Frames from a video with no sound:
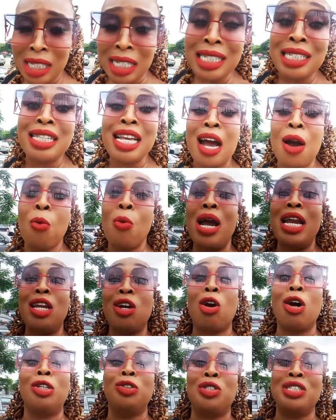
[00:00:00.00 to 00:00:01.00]
The same way the
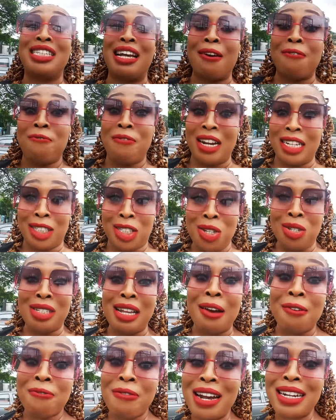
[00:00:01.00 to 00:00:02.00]
country is
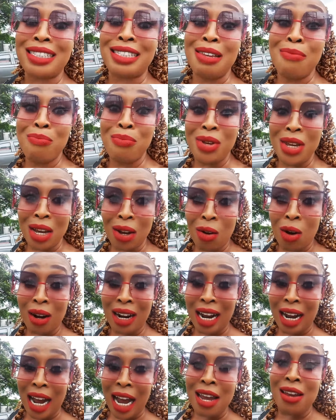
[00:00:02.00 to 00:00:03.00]
affecting me.
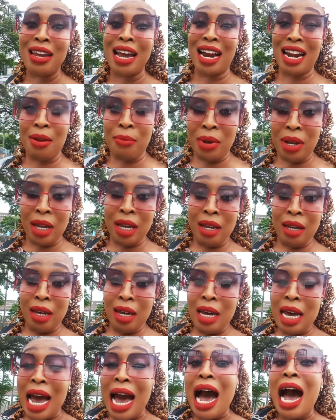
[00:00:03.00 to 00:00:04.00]
Okay, are you hearing me?
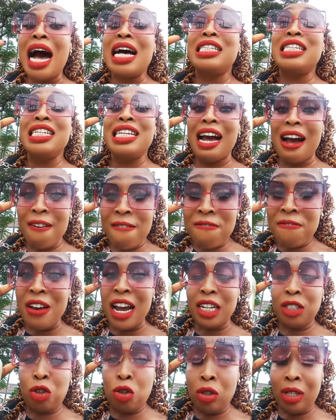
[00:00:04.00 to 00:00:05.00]
As it
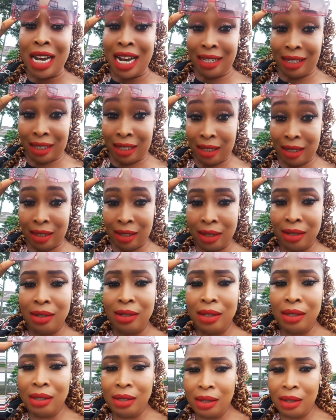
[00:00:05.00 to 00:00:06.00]
affects you, yes.
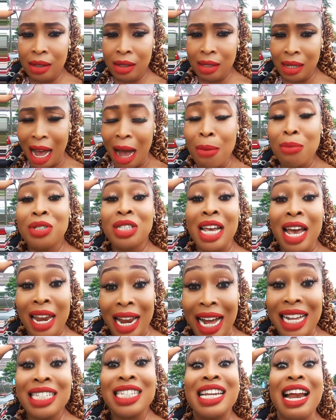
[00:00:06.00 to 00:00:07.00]
I'm saying
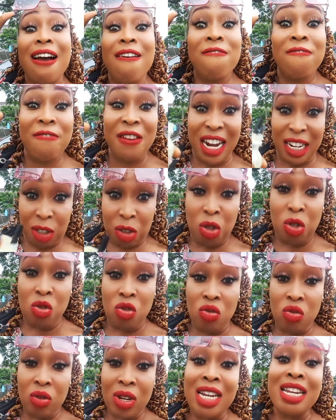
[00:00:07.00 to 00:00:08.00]
as it affects you,
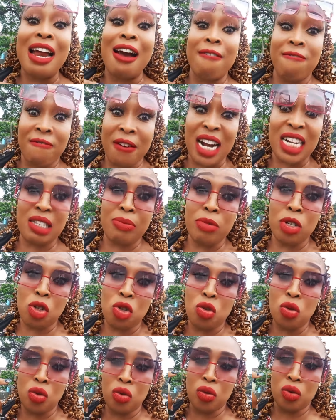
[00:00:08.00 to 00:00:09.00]
it affects me
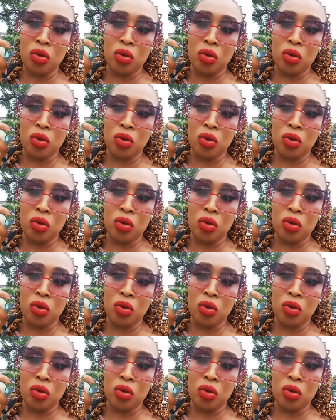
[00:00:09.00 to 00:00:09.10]
too.